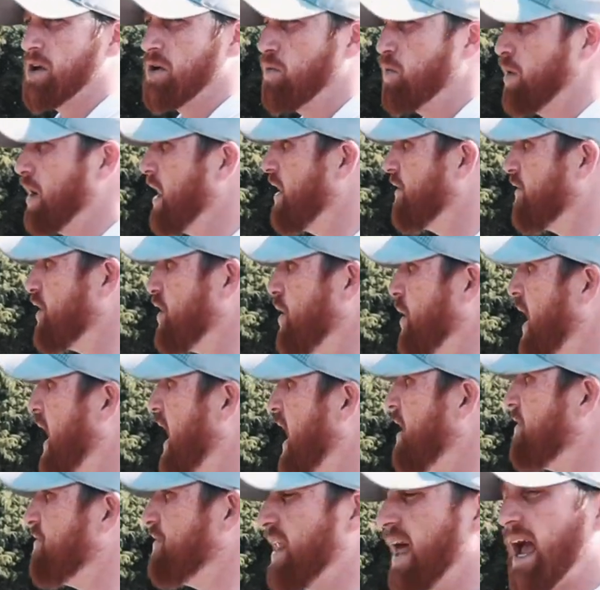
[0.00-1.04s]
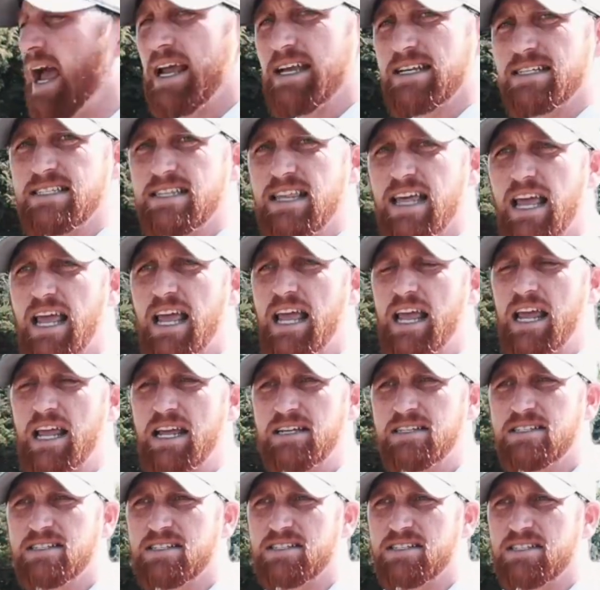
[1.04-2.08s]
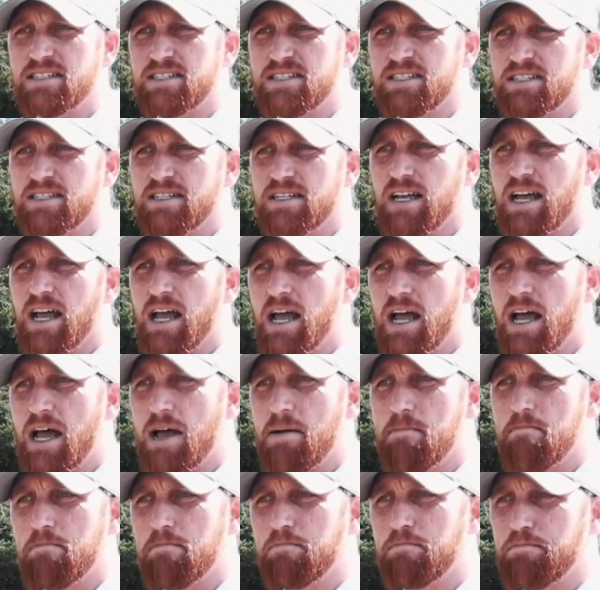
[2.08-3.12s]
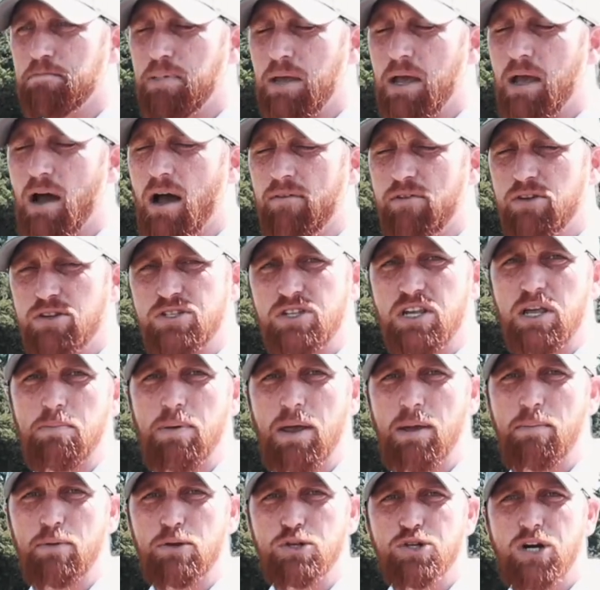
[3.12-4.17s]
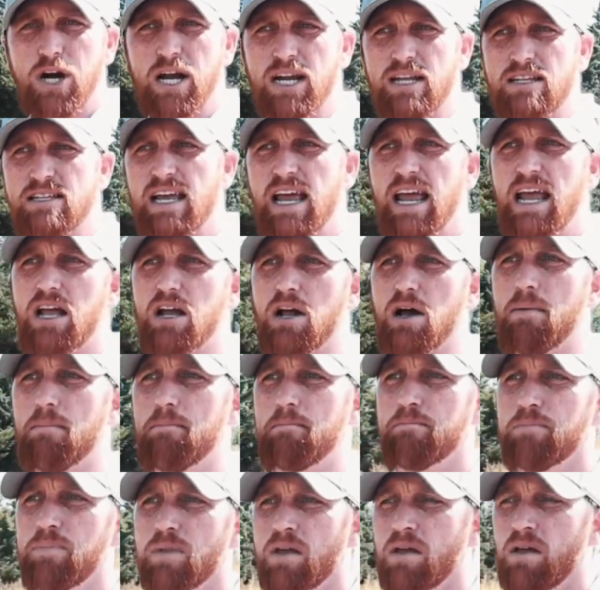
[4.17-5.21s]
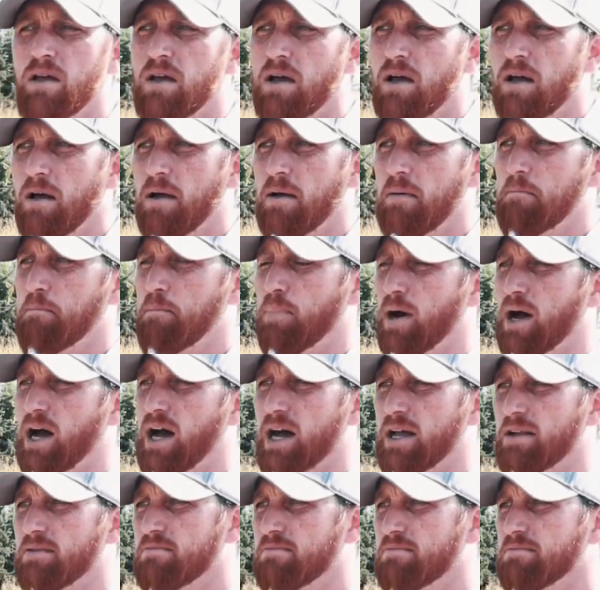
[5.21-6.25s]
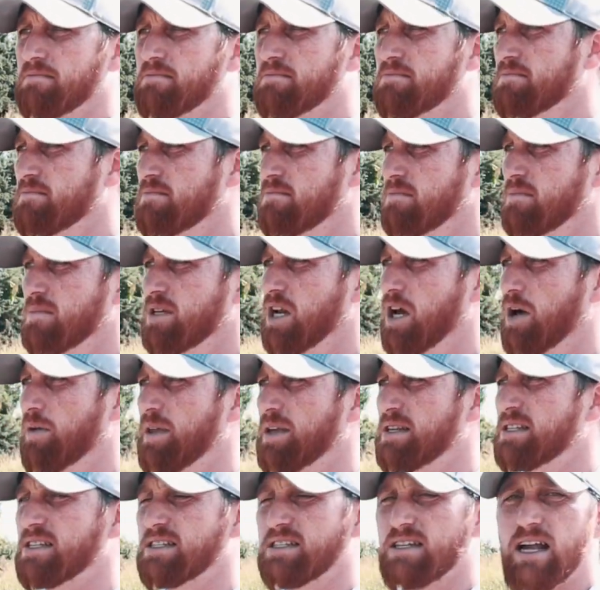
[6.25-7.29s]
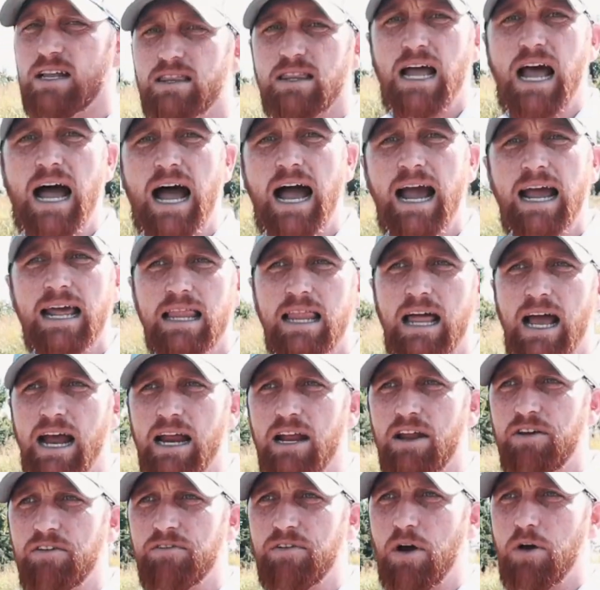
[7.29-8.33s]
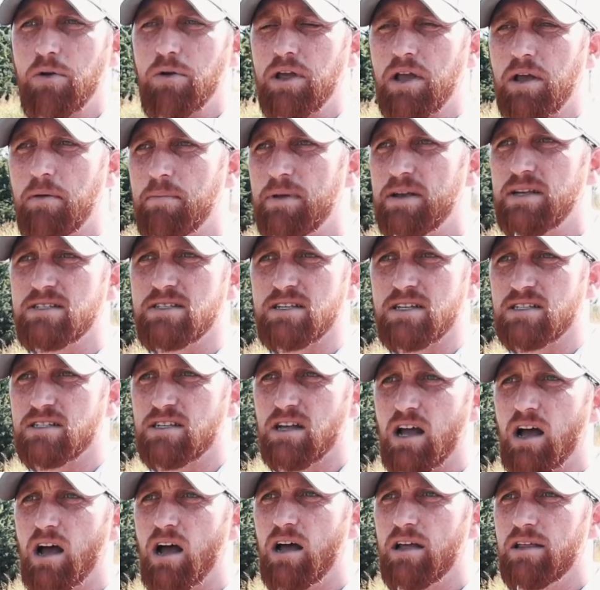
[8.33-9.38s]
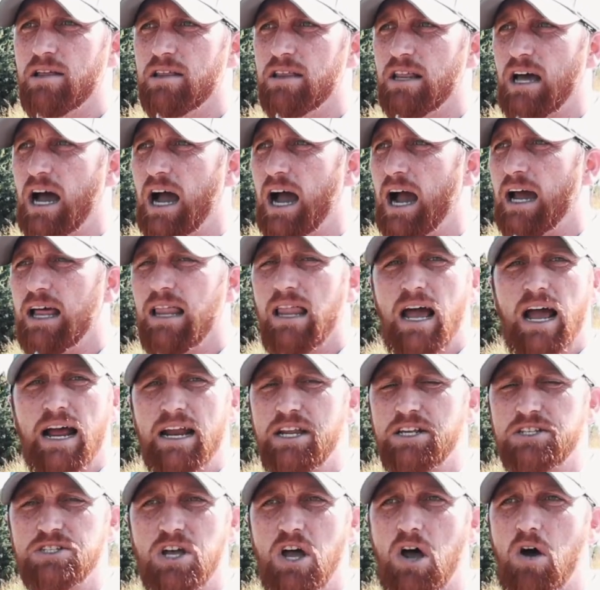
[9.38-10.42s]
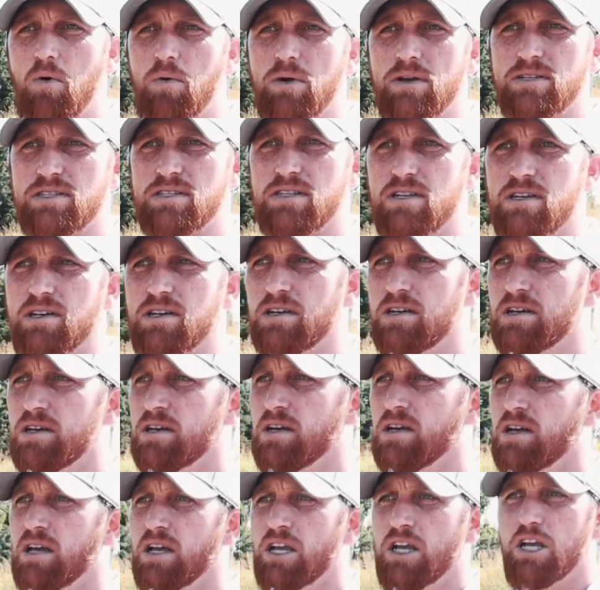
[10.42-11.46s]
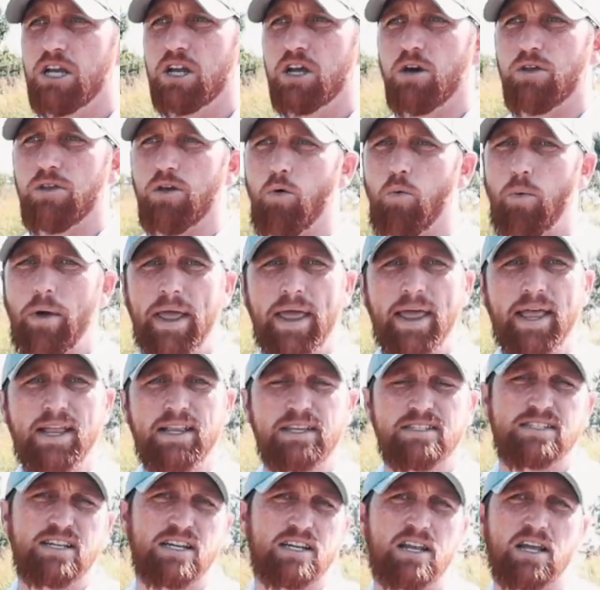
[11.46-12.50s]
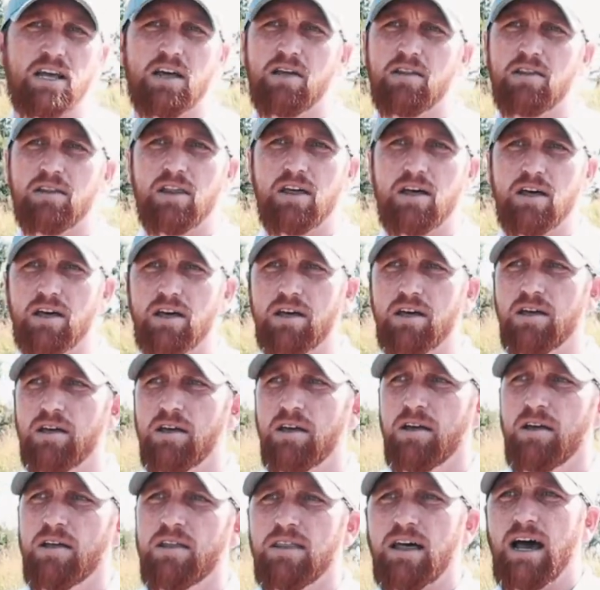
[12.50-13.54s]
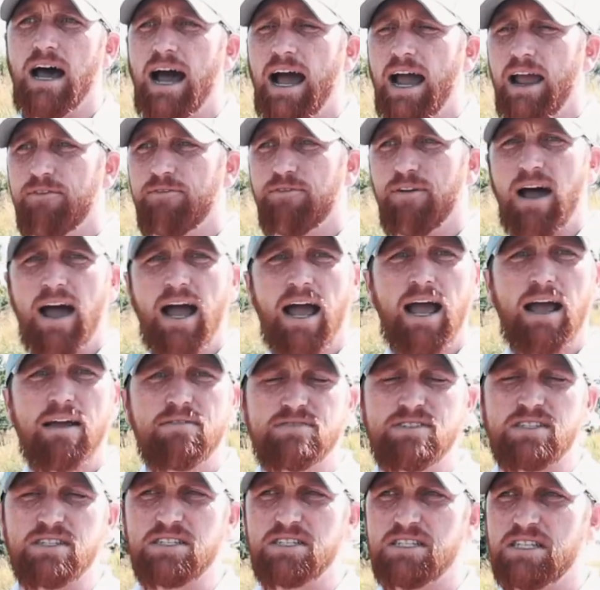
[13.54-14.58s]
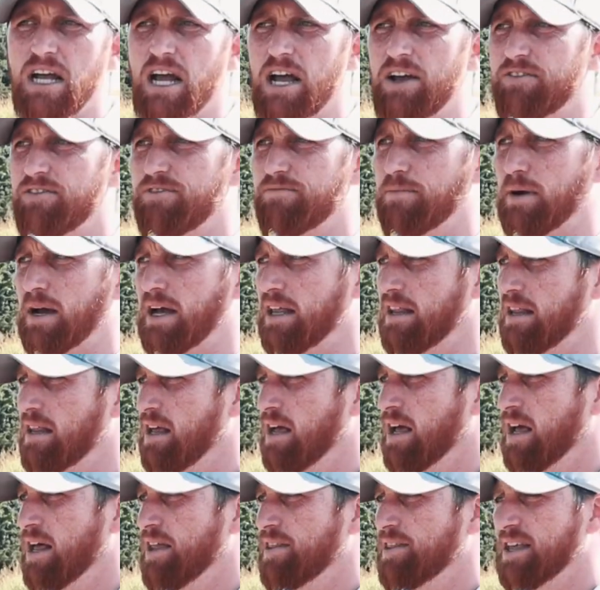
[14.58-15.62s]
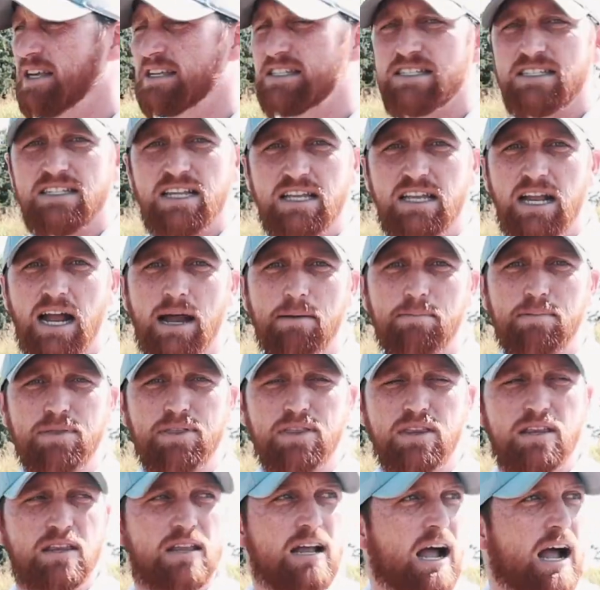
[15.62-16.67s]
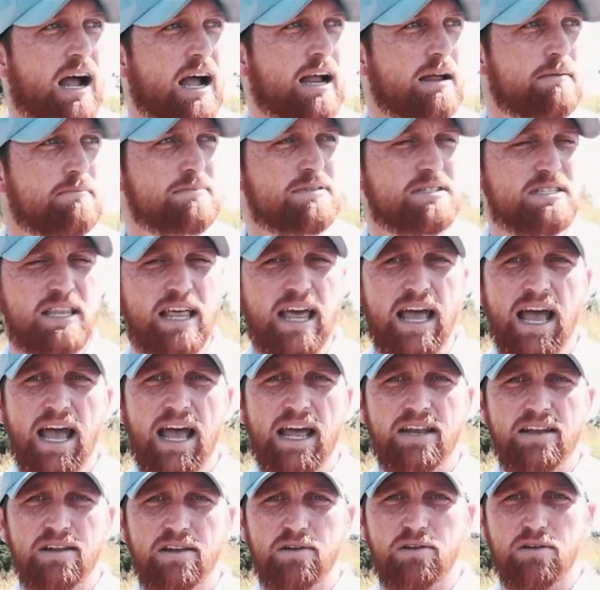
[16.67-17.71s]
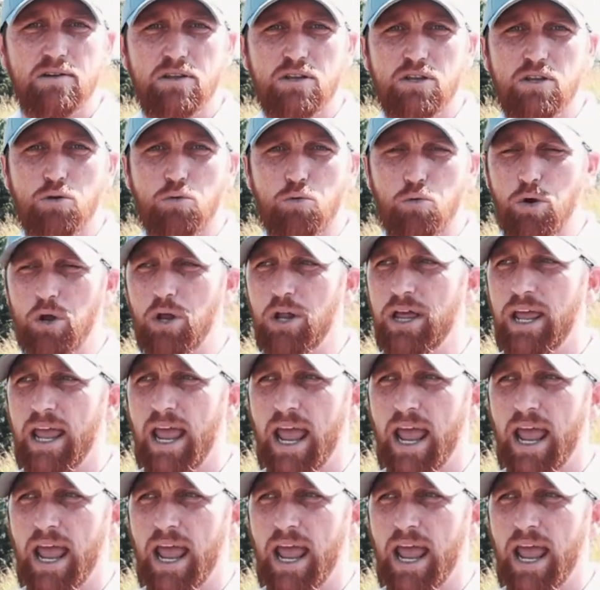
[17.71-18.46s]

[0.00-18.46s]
whenever you have nice things, obviously people try to take them, but you know, this is not the highlight of owning a business. The highlight is always the, you know, the wins and the high fives and stuff, but this is the type of times that you really